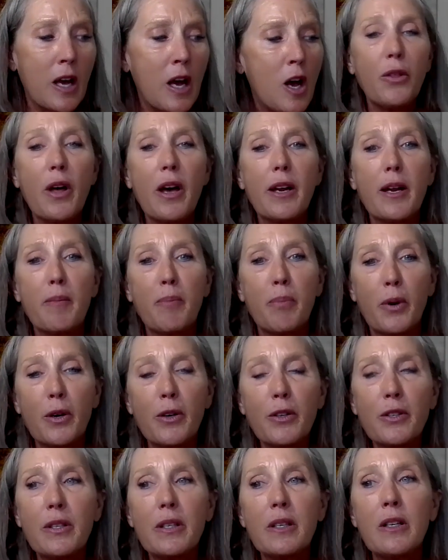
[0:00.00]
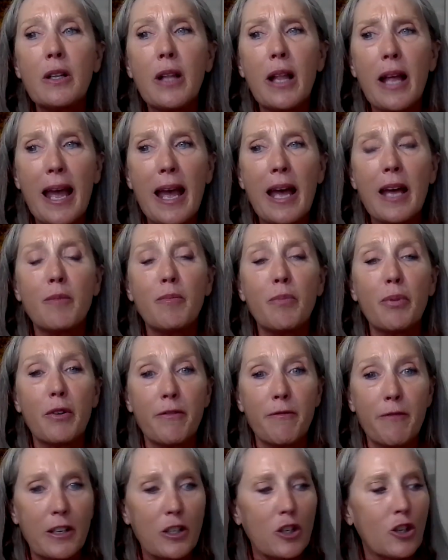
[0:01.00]
both on a personal and
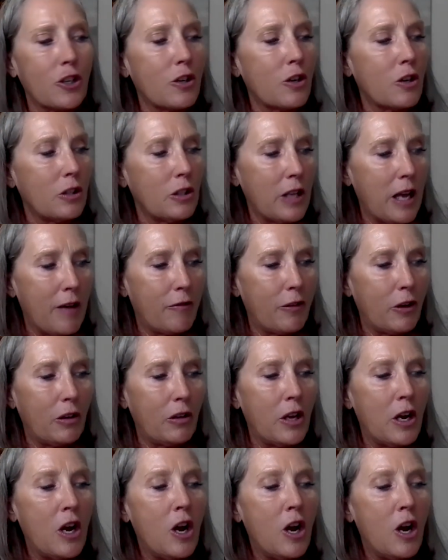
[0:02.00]
professional level.